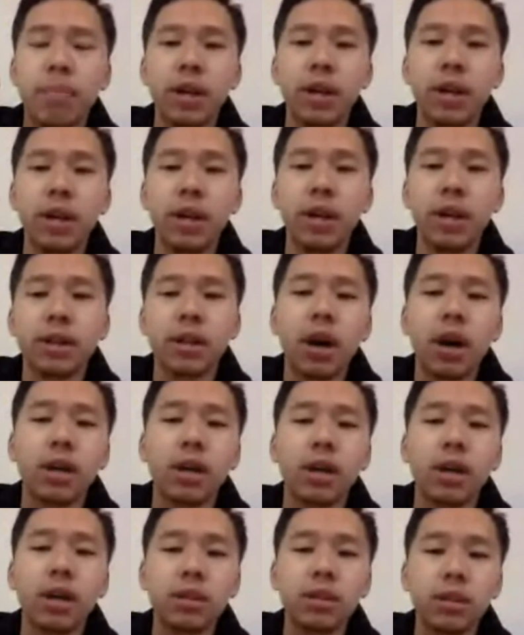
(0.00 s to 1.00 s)
costs
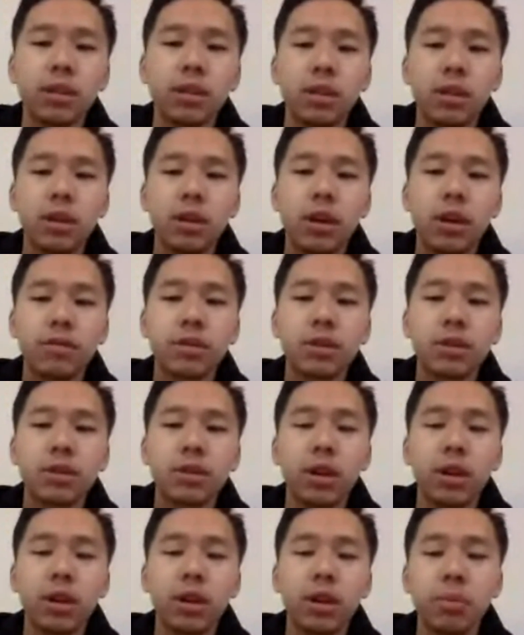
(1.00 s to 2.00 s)
of
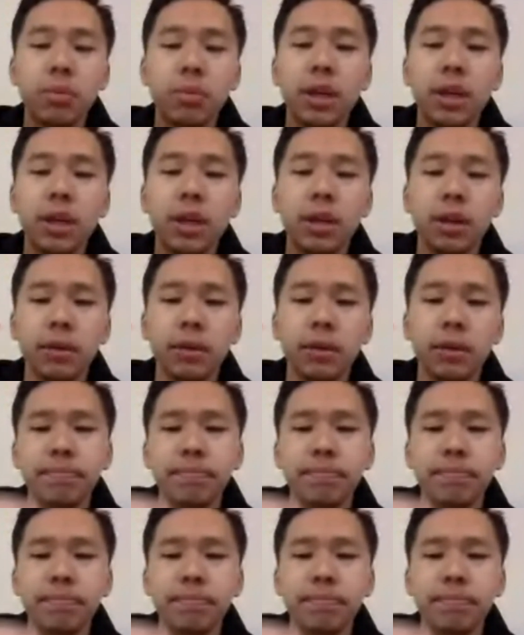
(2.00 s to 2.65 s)
starting in the beginning.